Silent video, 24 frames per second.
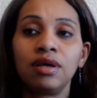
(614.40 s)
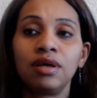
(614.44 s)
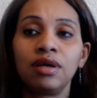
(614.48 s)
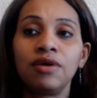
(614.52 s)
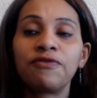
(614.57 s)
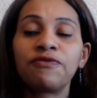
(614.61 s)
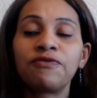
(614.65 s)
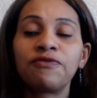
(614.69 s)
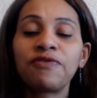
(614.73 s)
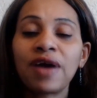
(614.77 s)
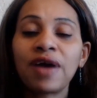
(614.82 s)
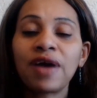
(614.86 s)

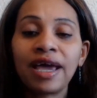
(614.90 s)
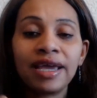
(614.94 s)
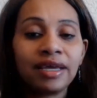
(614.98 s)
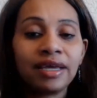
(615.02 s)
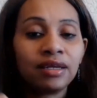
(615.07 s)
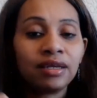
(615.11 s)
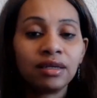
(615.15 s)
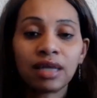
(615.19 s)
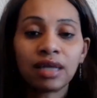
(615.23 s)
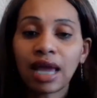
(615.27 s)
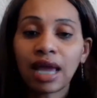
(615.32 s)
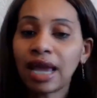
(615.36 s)

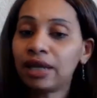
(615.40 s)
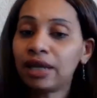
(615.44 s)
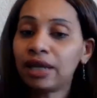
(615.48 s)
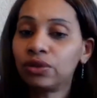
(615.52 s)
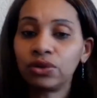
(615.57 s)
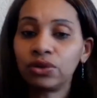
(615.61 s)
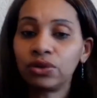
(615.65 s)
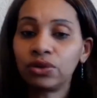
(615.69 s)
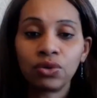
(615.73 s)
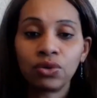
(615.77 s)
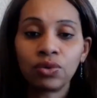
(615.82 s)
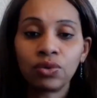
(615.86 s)
Find, I
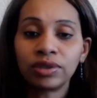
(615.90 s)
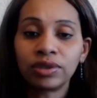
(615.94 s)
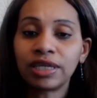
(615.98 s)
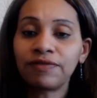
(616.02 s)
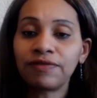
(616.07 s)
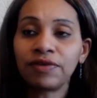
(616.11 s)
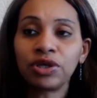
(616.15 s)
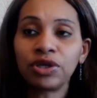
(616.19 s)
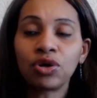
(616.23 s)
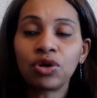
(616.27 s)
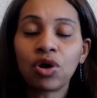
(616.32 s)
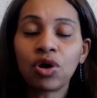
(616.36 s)
don't know,
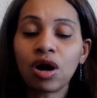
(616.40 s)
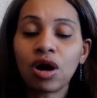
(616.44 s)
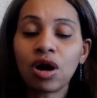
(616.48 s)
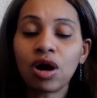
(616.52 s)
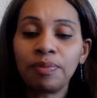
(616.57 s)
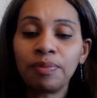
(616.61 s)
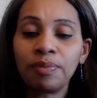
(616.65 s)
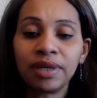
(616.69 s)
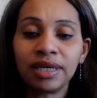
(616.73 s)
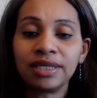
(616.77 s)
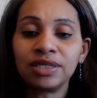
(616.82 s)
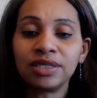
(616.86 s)
whatever your
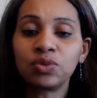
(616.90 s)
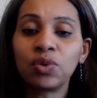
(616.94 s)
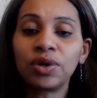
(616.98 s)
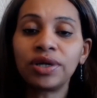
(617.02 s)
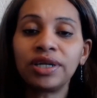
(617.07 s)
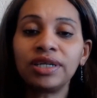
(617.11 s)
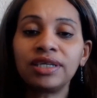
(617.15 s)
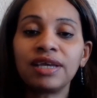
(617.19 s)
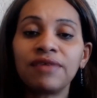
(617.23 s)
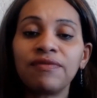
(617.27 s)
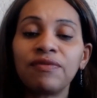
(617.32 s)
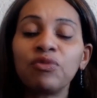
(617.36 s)
hobby is,
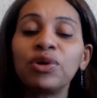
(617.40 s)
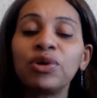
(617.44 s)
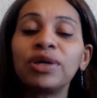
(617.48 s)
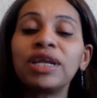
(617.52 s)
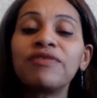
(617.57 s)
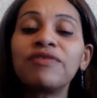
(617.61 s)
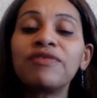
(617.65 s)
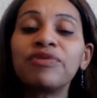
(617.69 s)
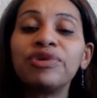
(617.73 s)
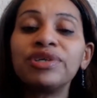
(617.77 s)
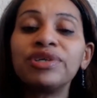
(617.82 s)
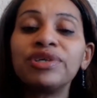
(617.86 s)

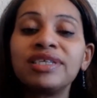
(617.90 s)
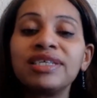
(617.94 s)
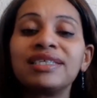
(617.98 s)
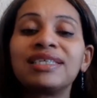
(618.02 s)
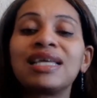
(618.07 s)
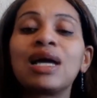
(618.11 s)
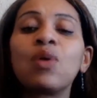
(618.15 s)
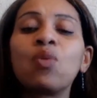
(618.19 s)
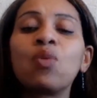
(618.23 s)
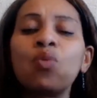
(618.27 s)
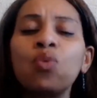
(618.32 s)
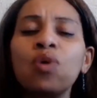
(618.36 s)
whatever it is
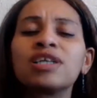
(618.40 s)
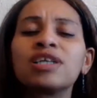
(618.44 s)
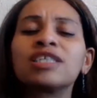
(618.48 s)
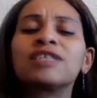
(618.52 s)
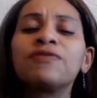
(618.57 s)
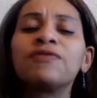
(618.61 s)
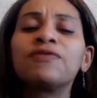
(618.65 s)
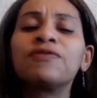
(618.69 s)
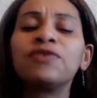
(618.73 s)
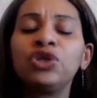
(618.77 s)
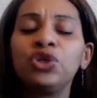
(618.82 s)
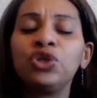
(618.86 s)
that works
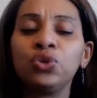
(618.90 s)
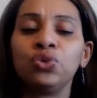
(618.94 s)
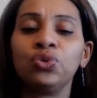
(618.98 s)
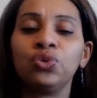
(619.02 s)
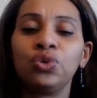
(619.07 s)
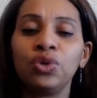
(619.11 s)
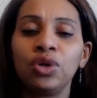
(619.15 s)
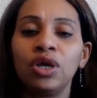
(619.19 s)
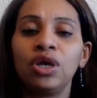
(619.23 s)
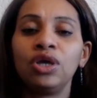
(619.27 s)
for you.